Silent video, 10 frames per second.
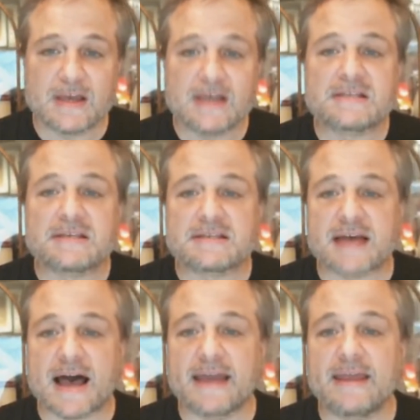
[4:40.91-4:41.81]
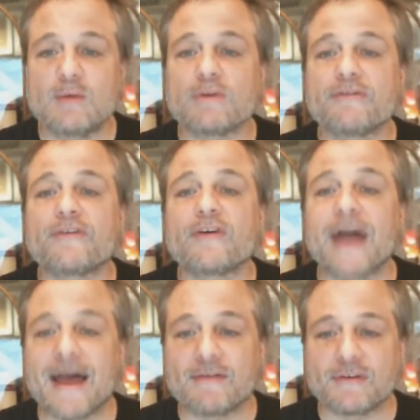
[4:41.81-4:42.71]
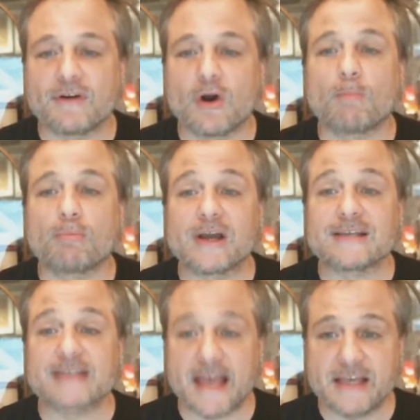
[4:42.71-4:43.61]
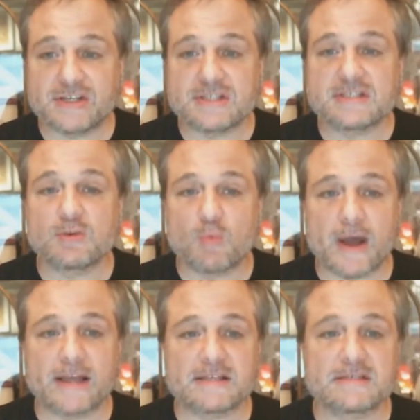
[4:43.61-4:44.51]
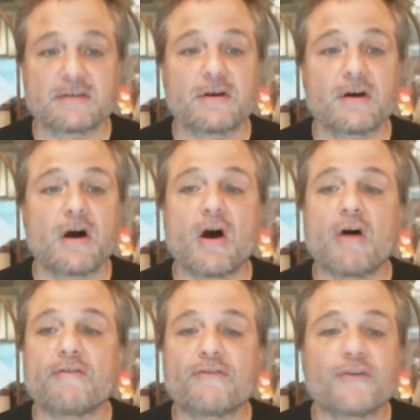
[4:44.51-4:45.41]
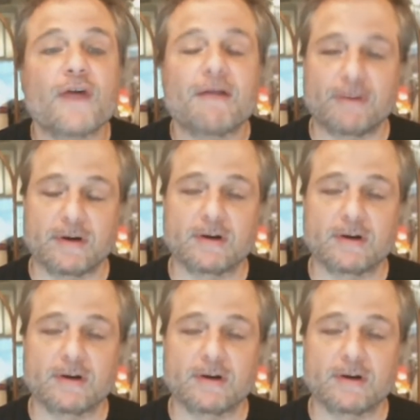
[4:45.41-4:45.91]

society will forever oppress Asians and whites. Forever.